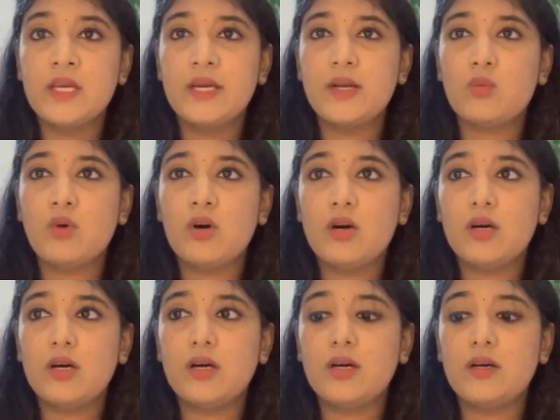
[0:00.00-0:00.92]

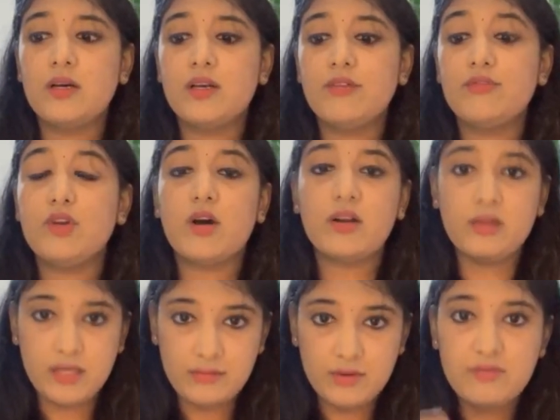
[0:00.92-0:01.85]
If you are
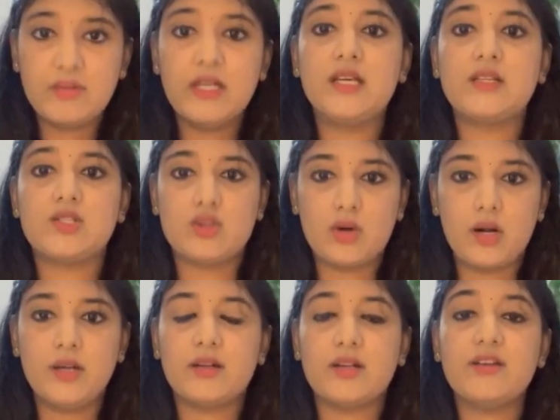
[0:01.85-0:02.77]
even feeling it's
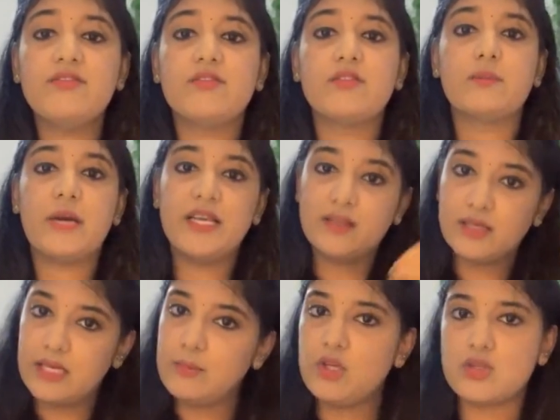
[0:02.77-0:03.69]
not enough, by the
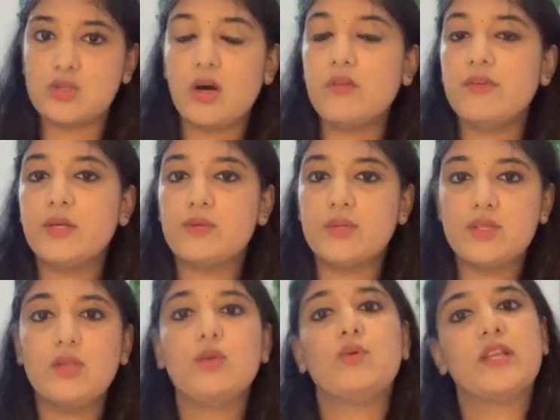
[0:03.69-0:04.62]
time you're solving
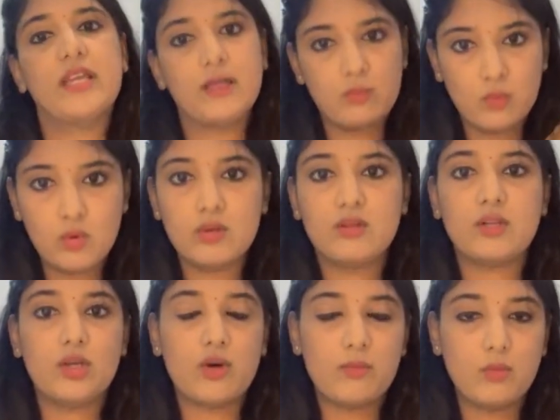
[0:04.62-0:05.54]
question, you would get
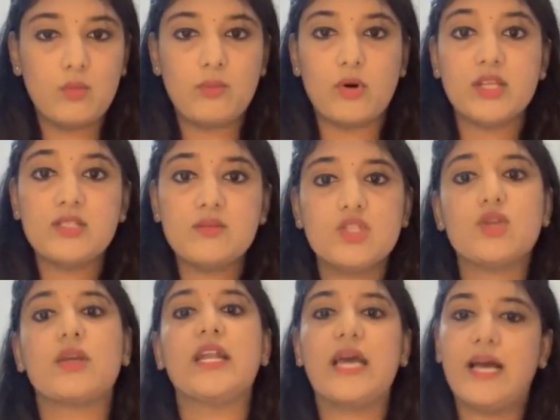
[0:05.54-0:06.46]
3 or more points which
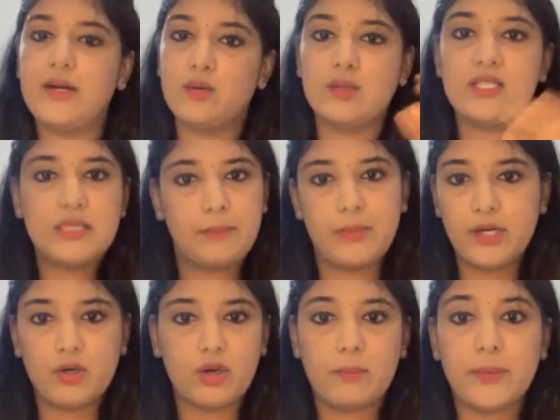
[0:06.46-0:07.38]
you can add to the
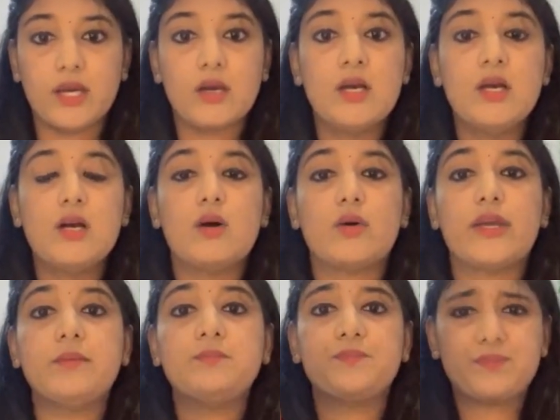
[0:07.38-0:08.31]
separate topic,
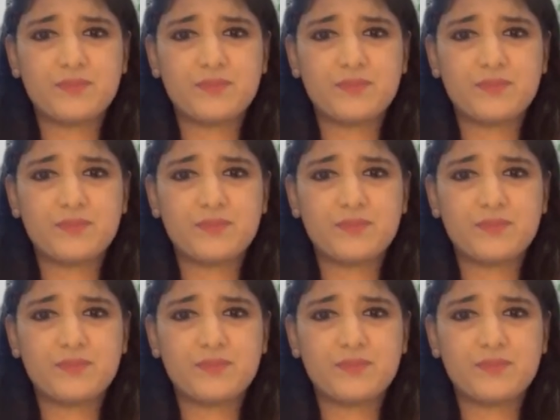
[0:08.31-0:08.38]
okay.